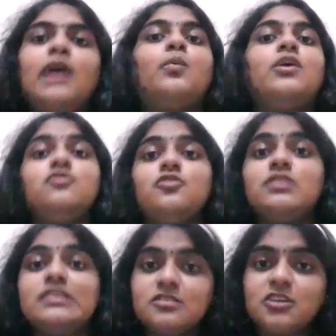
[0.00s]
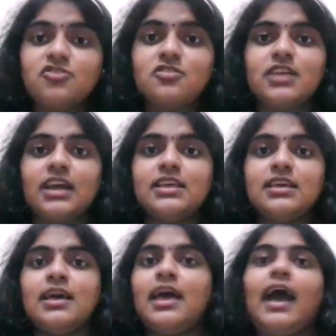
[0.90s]
and once your research is
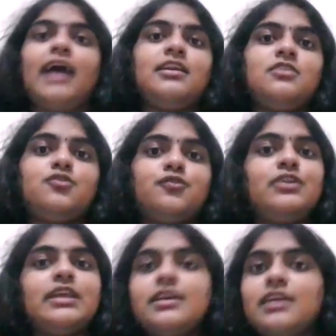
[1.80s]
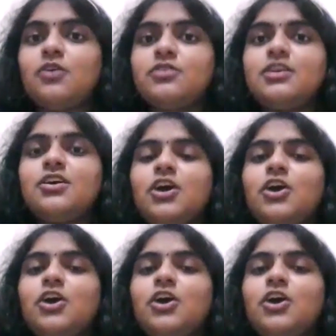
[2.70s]
ready and it's fully grounded,